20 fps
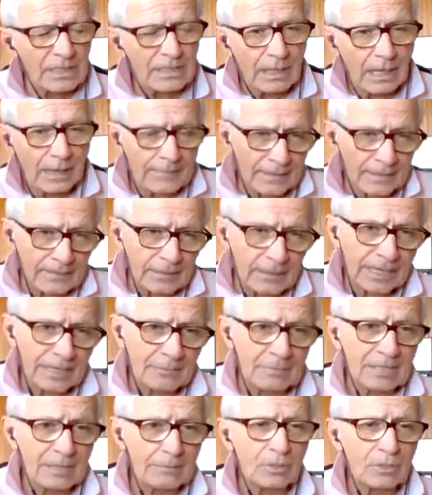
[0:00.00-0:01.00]
and then the
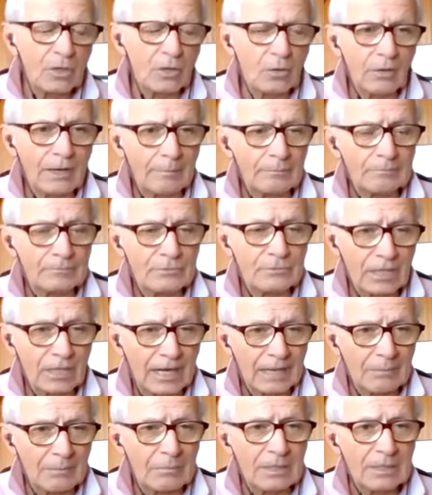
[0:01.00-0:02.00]
IBM co-op
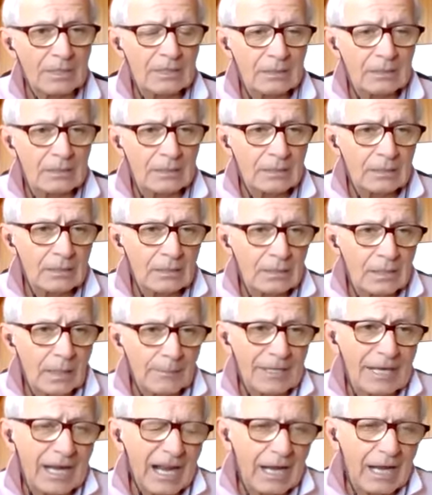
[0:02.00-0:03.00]
job I
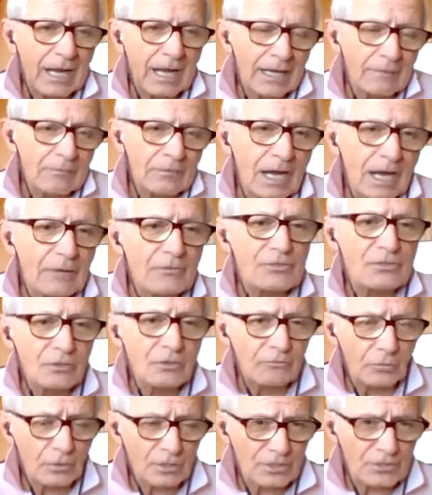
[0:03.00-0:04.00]
mean, I was so
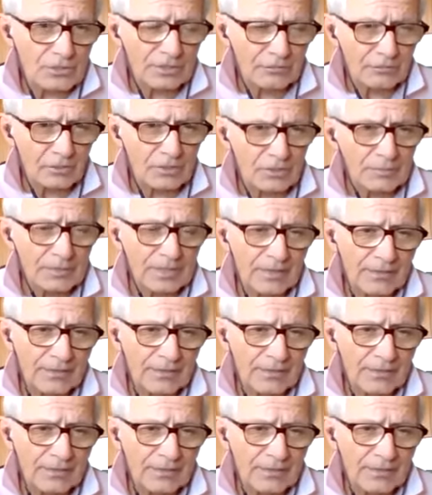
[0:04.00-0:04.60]
fortunate, Rosemary.